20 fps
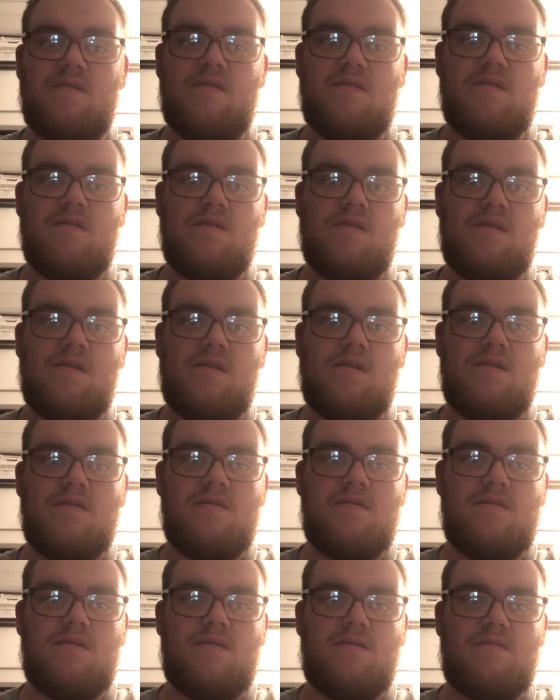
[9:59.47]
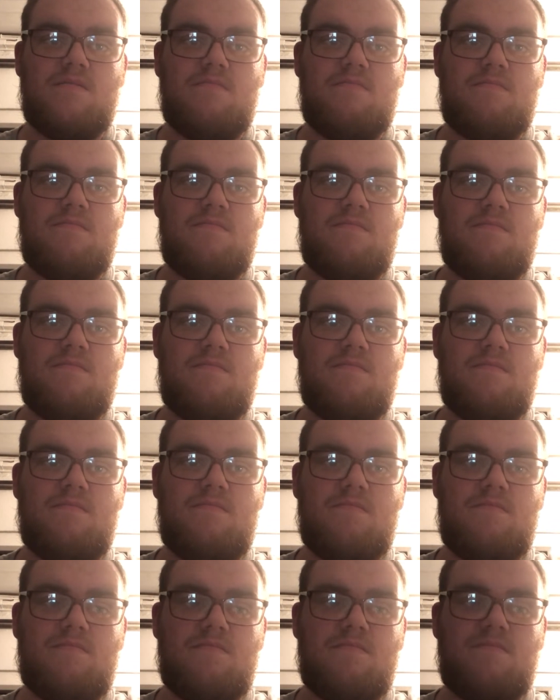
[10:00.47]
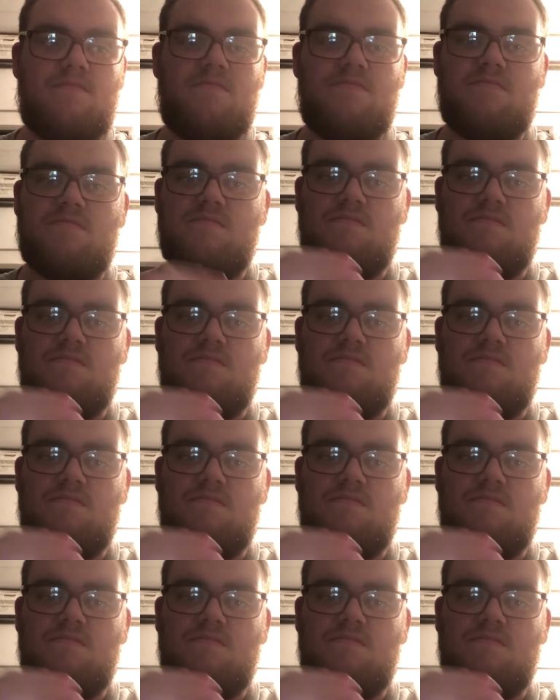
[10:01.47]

[no speech]